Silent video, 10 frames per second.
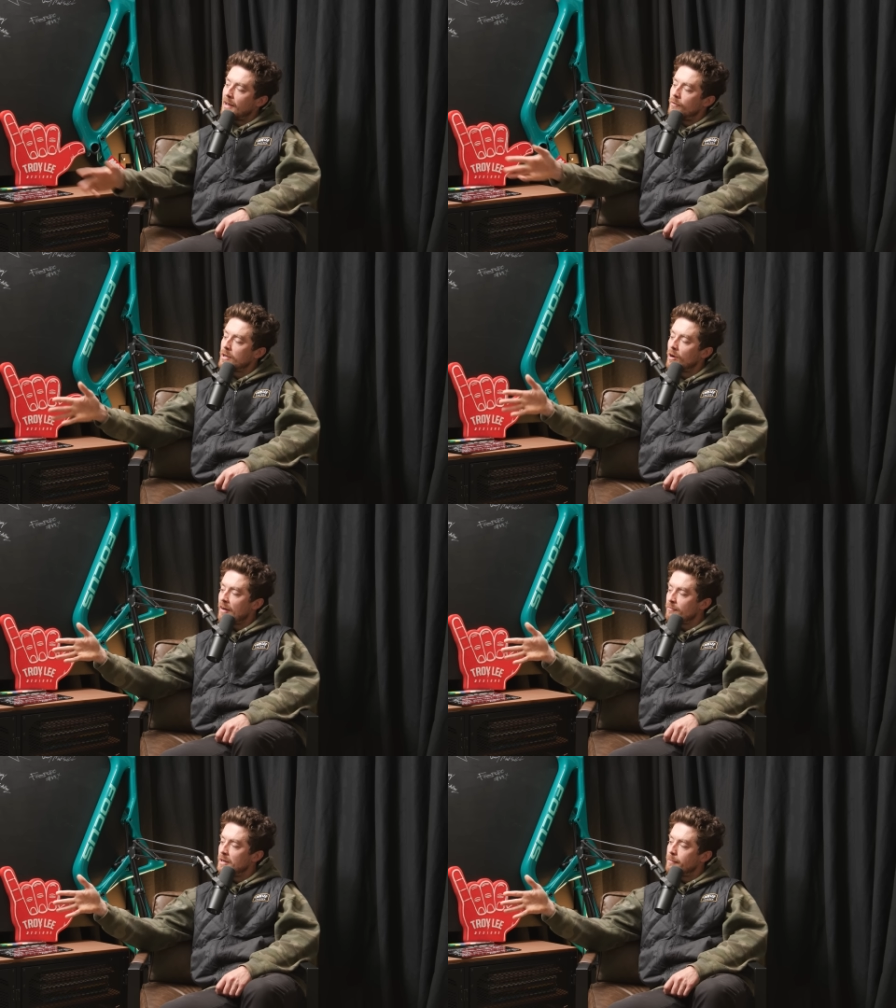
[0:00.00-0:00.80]
And we got to
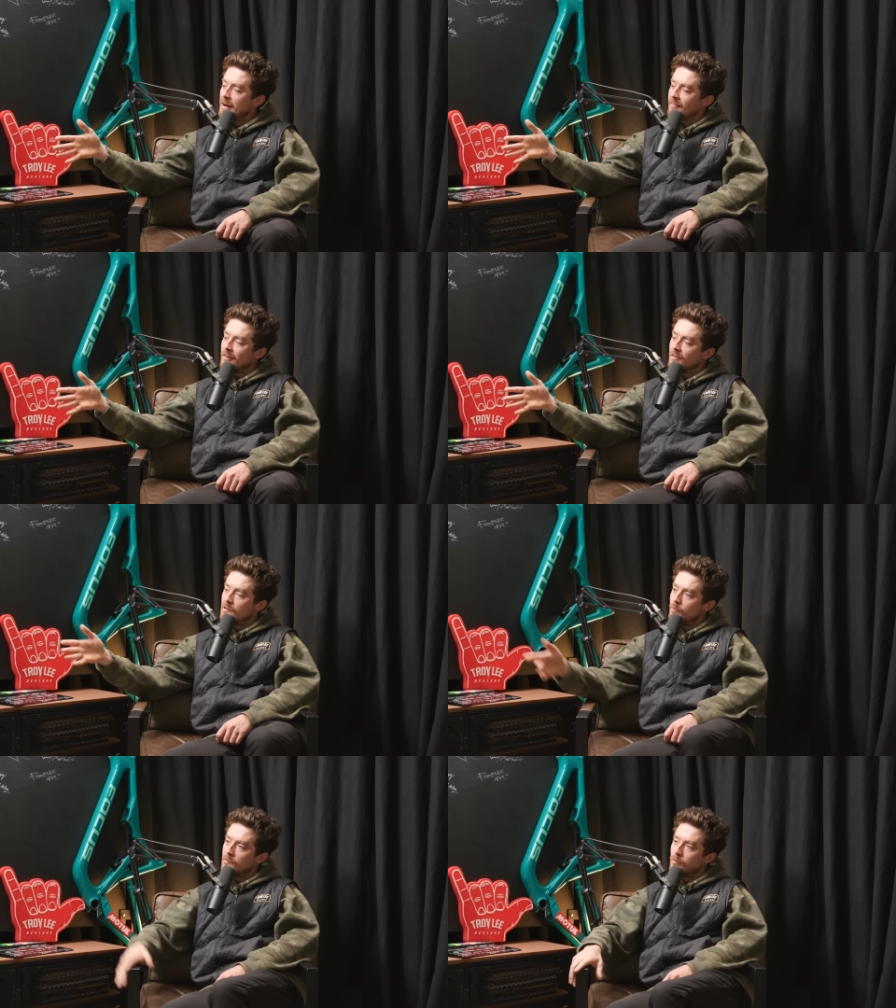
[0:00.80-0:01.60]
have them in the background
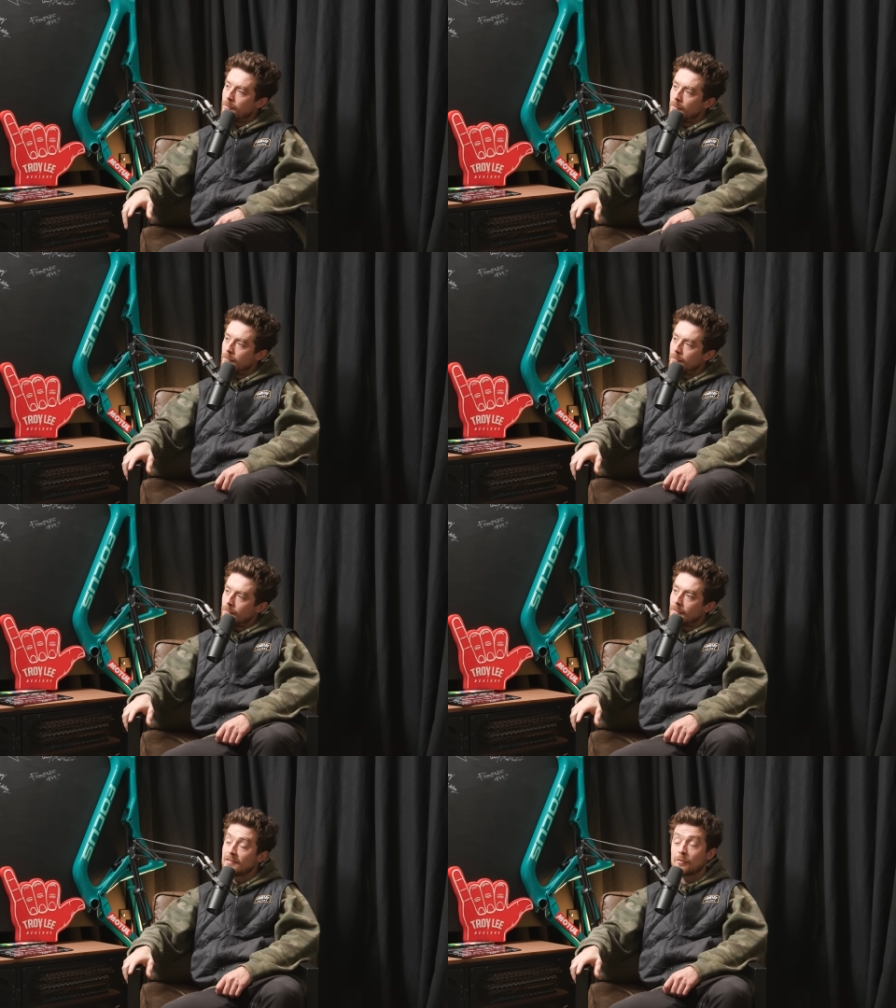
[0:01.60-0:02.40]
until we swap them.
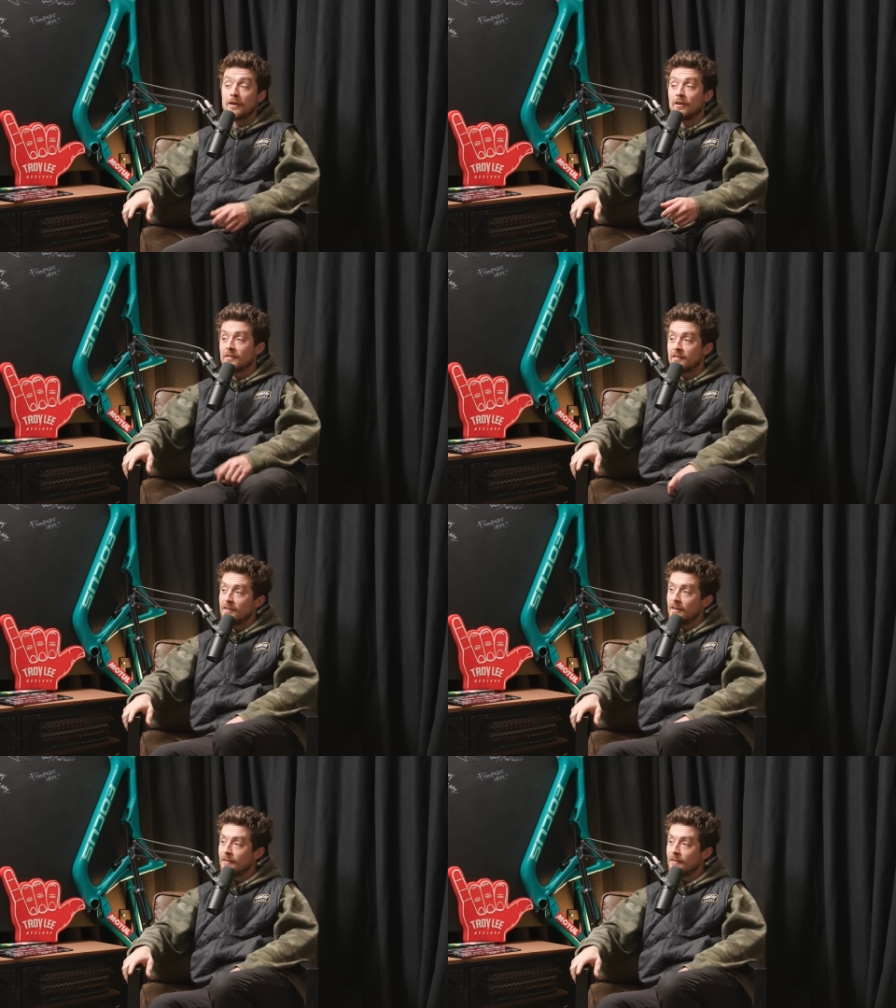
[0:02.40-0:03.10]
That's quite nice, isn't it?